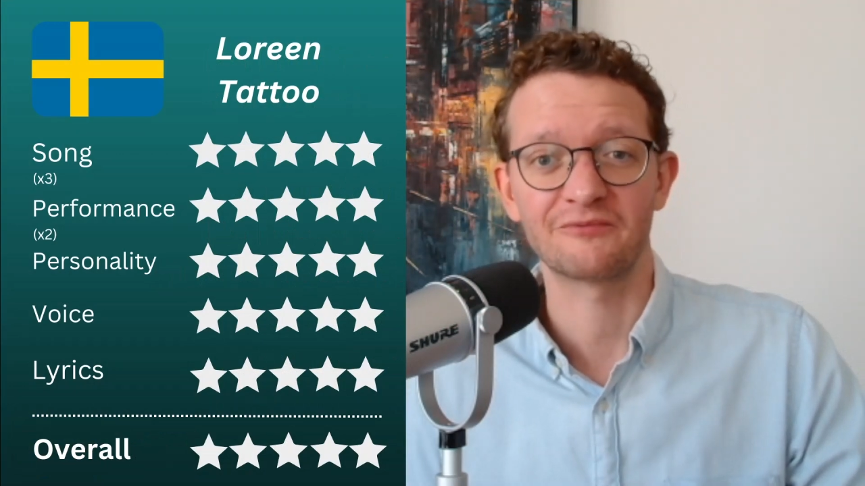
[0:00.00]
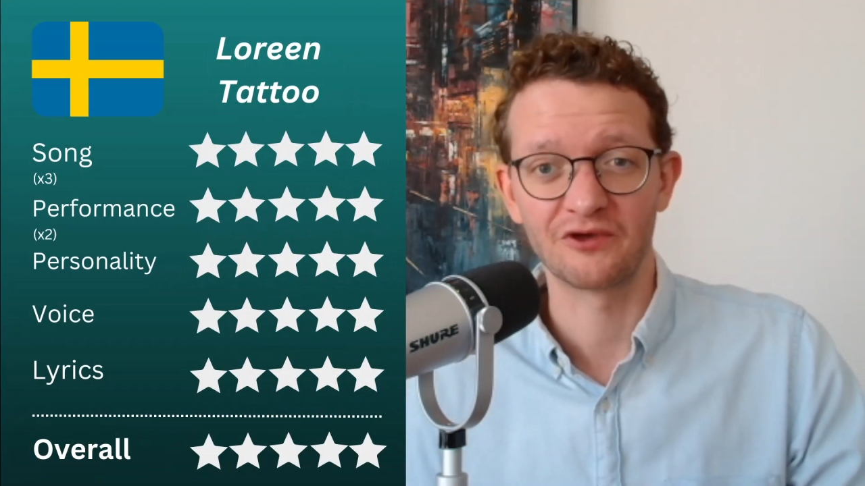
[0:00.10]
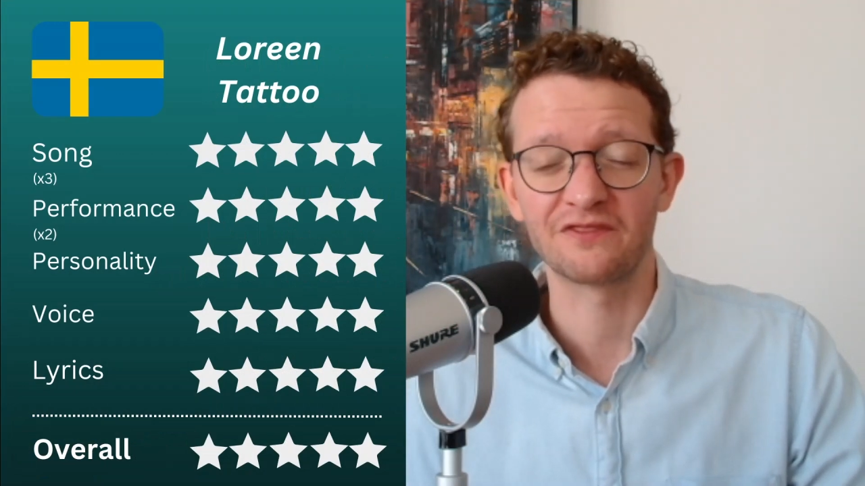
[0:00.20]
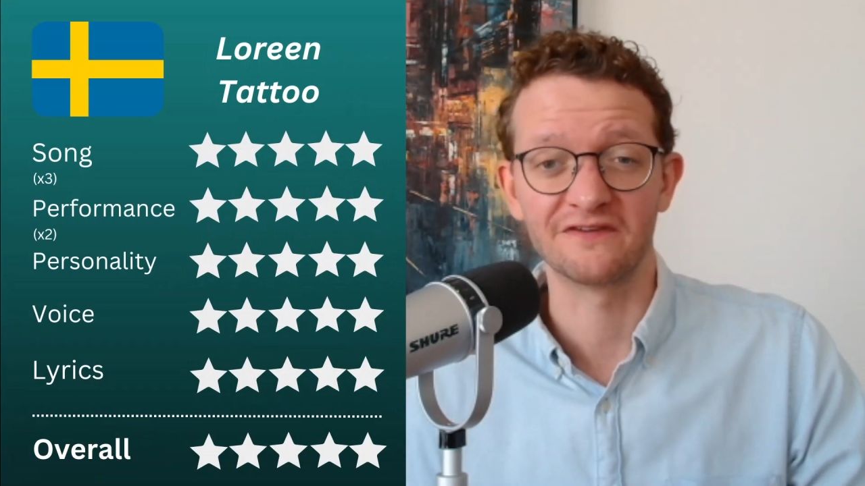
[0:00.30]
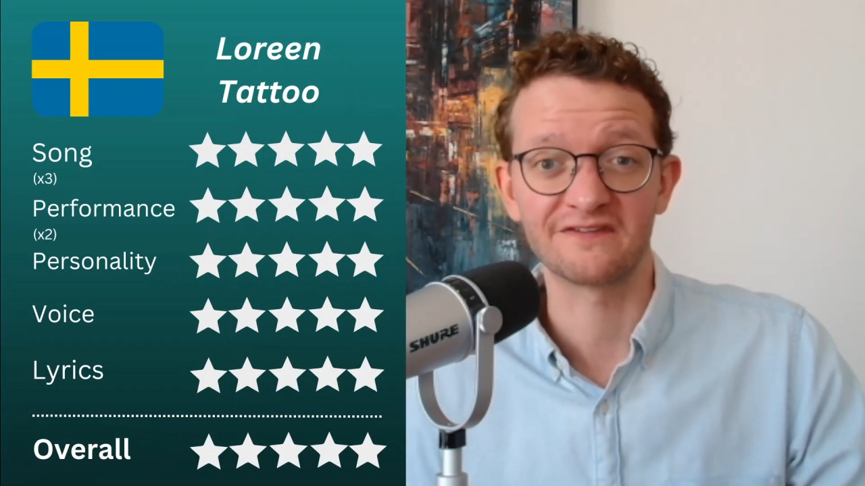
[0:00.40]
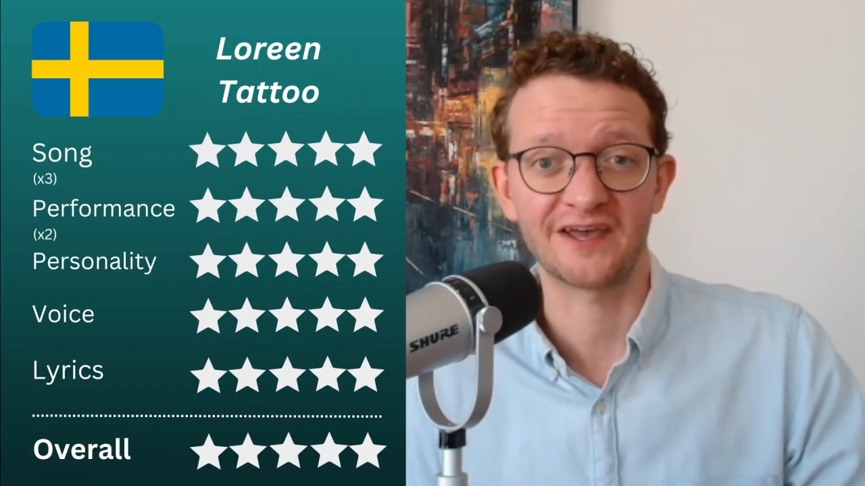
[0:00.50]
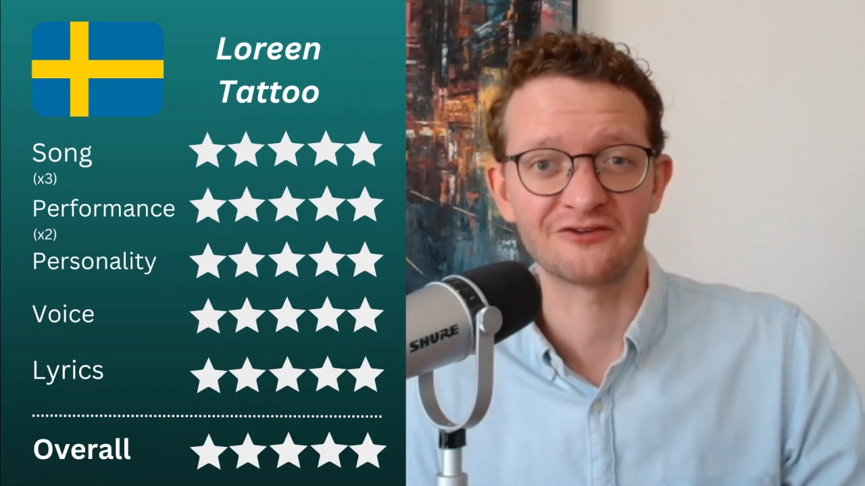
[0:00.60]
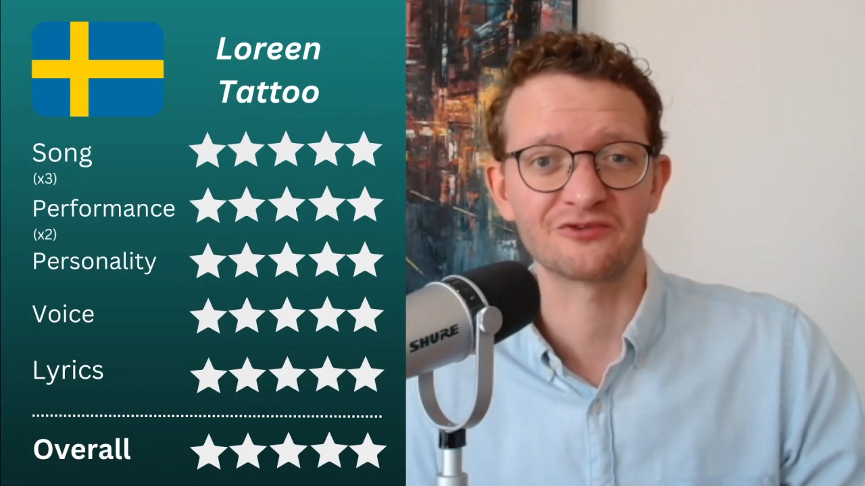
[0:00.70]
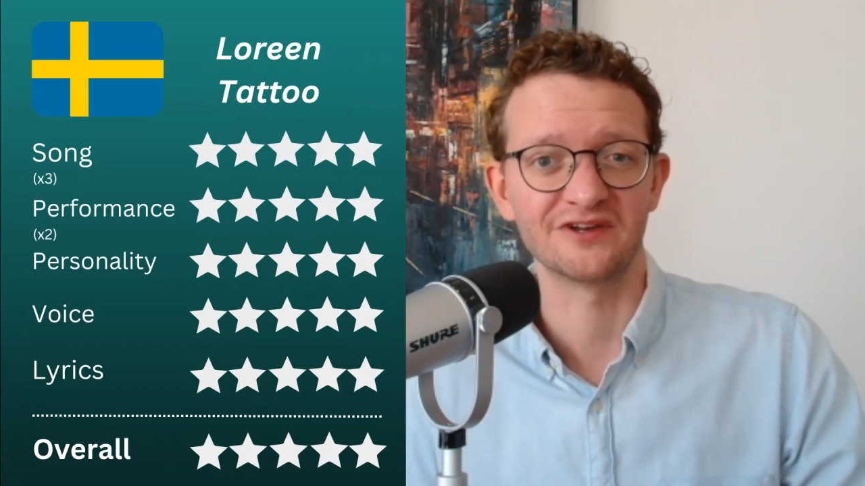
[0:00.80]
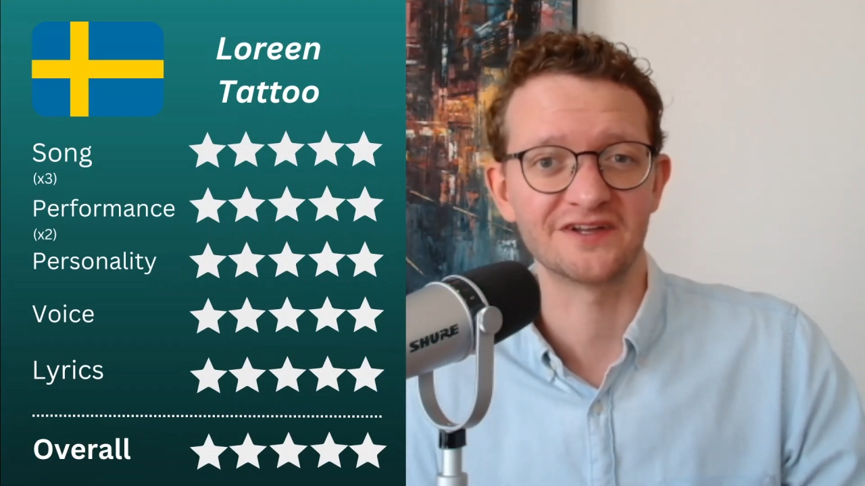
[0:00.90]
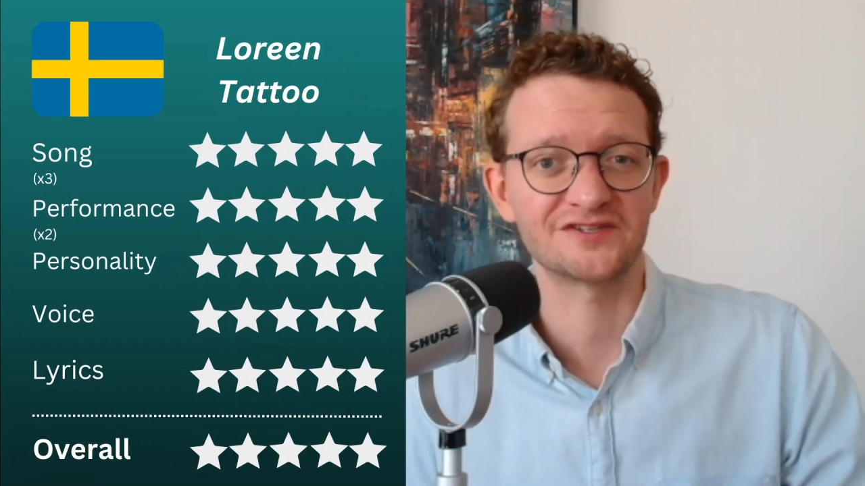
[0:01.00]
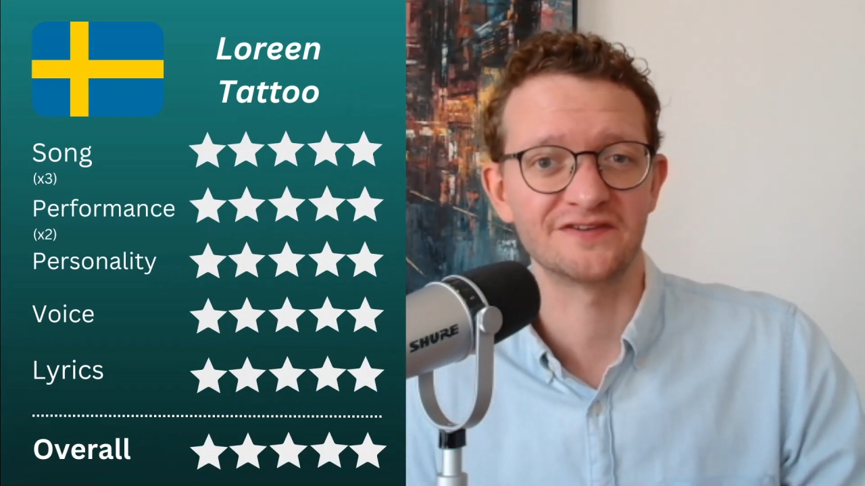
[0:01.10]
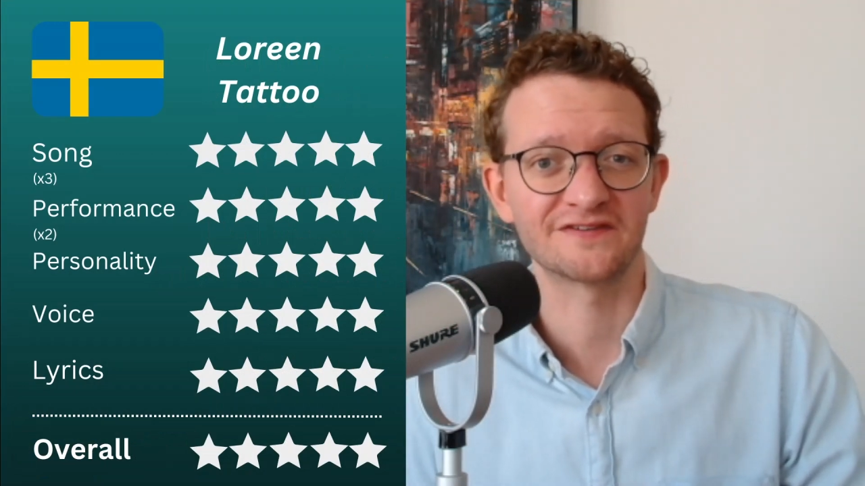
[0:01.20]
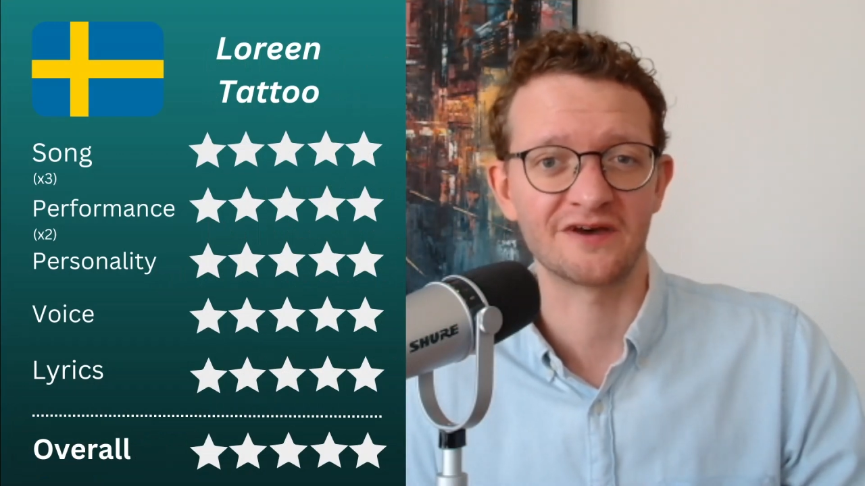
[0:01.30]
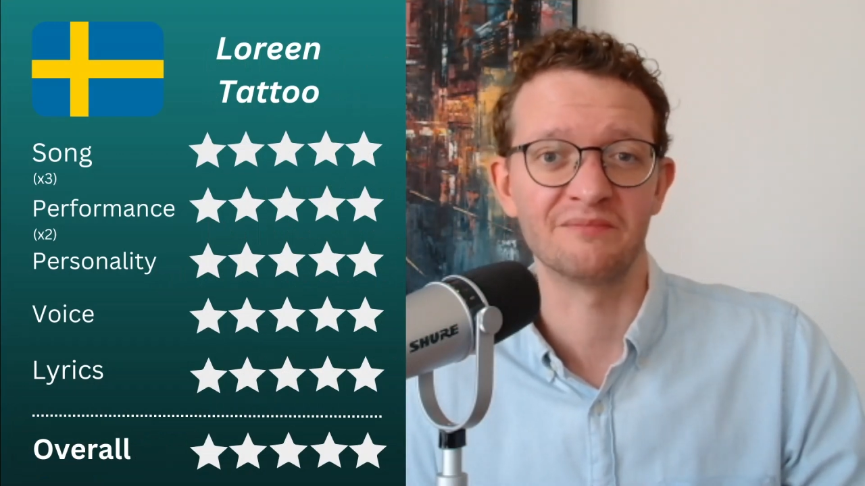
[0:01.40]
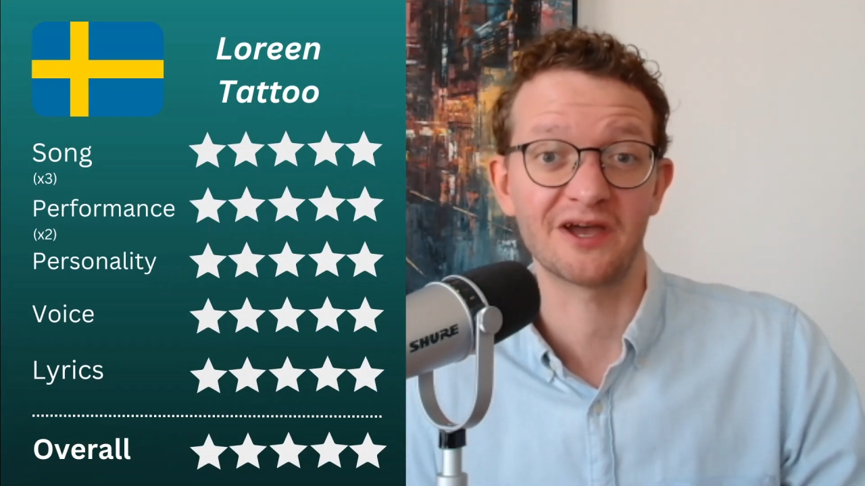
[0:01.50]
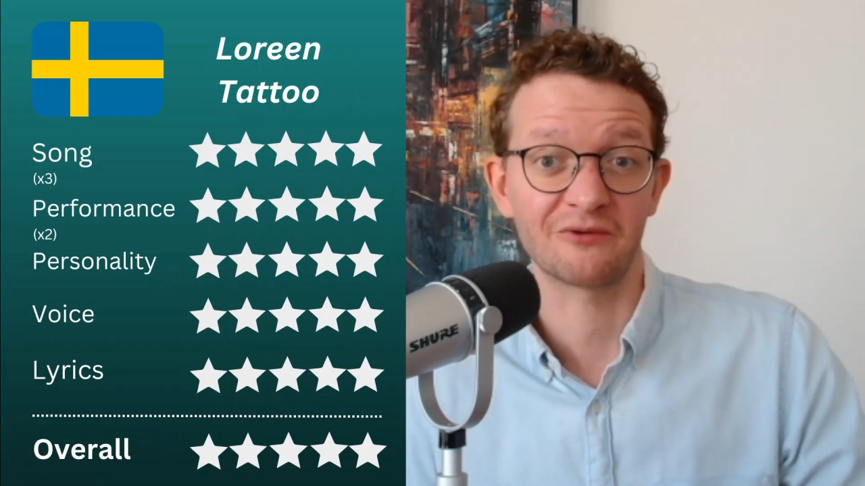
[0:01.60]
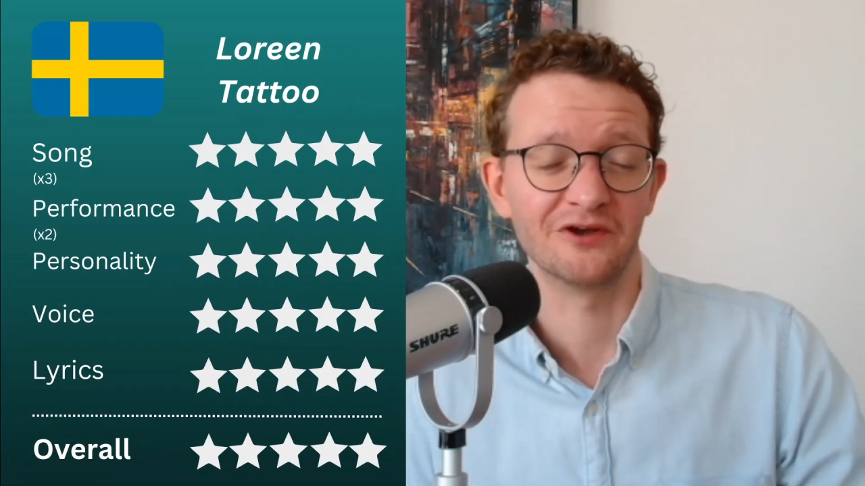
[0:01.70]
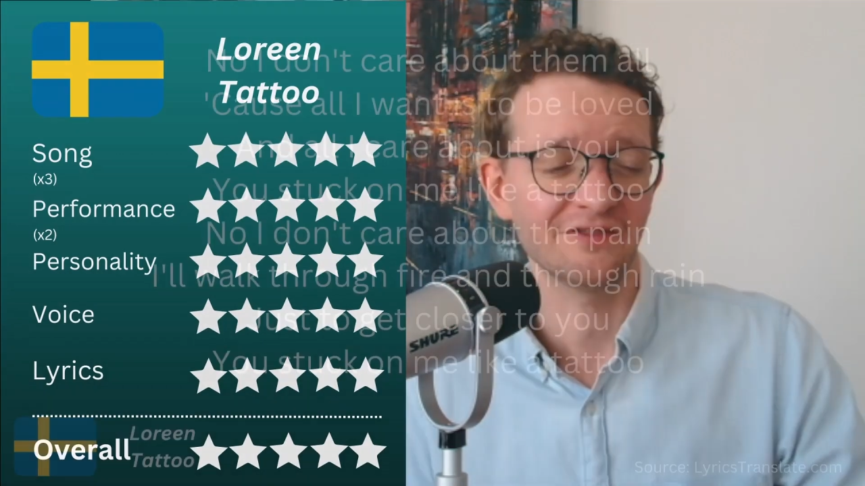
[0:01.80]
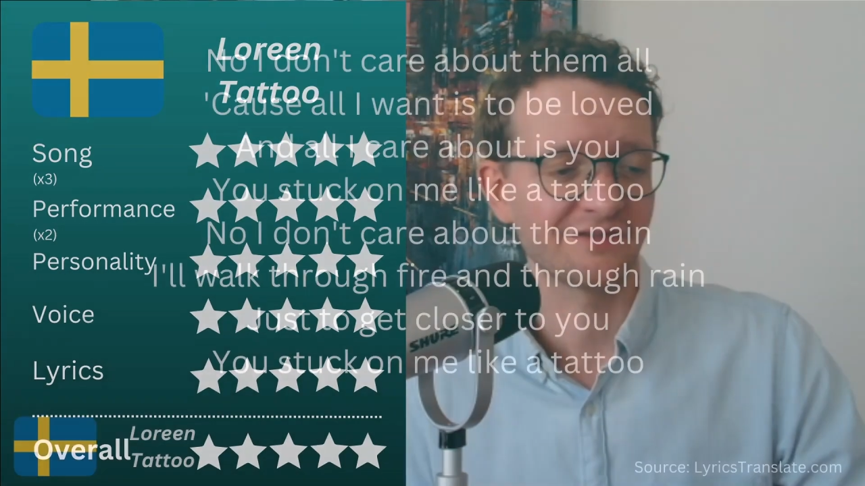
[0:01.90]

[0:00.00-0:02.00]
with this entry that she's come back with.